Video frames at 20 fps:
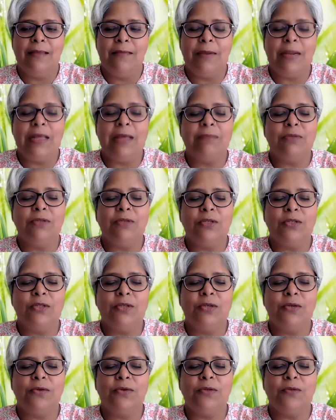But I'm just
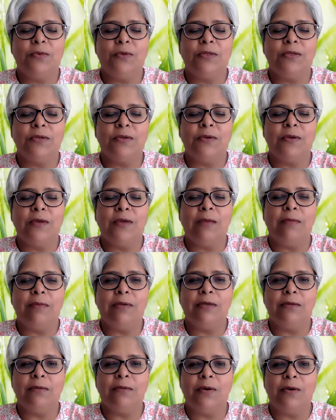curious, what's going to
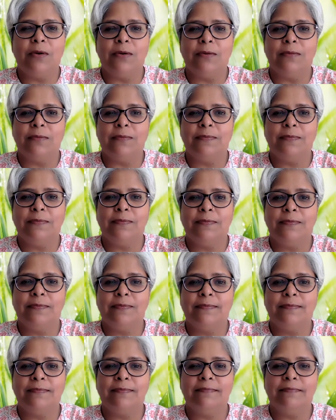happen tomorrow?
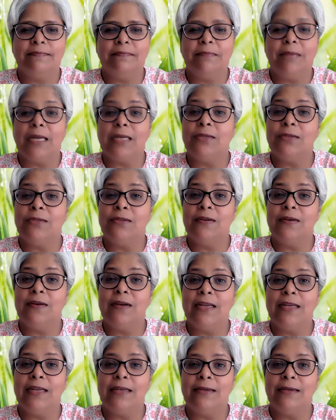Back to the
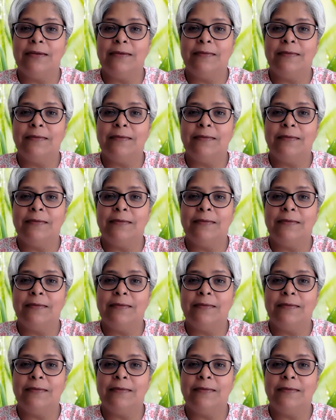grind.